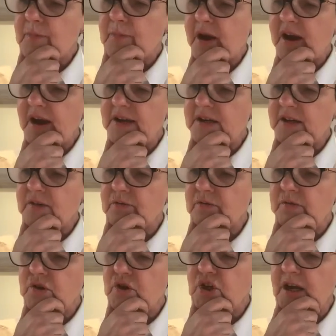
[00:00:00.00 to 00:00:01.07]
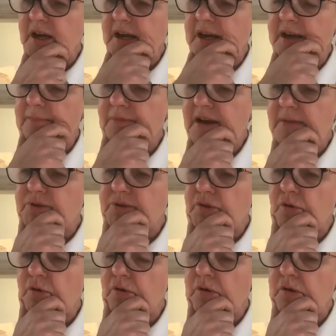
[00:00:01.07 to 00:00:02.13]
but I don't share perhaps
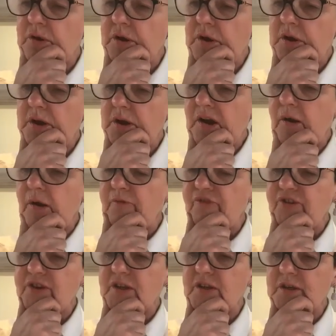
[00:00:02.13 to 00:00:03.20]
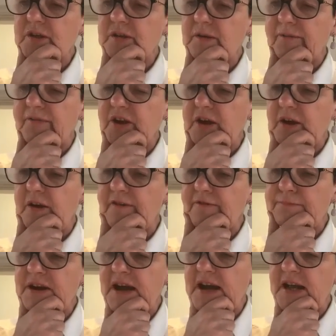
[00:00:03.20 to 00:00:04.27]
your confidence of the Gove
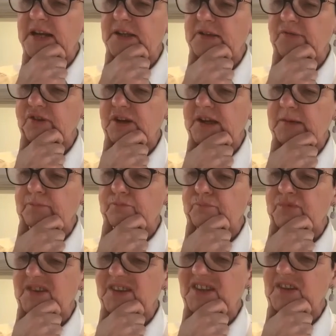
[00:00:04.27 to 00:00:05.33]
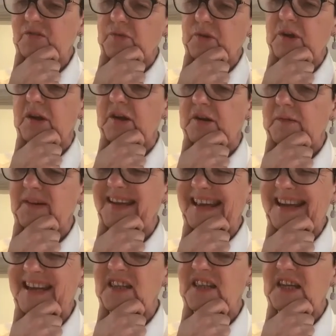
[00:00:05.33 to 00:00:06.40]
plans for
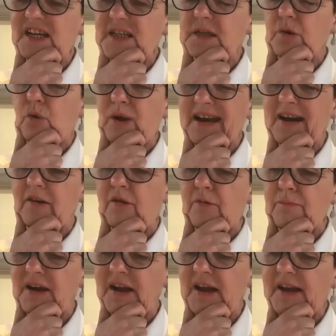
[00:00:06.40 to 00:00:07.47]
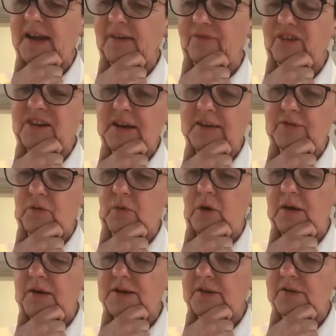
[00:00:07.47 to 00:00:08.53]
getting things quicker on planning. In fact, I've got
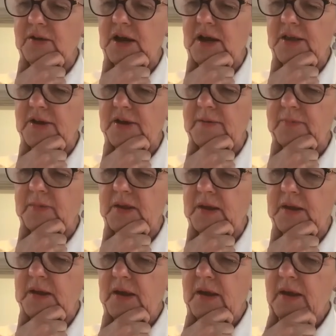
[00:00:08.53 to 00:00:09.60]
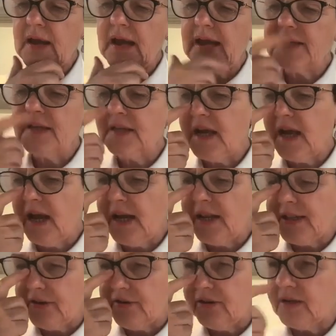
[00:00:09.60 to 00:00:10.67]
worries on the other. And then the
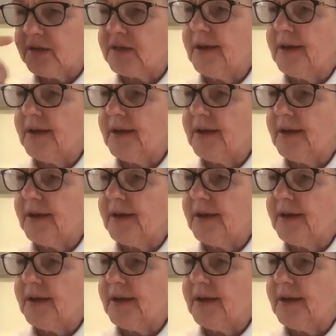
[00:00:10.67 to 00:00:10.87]
other is,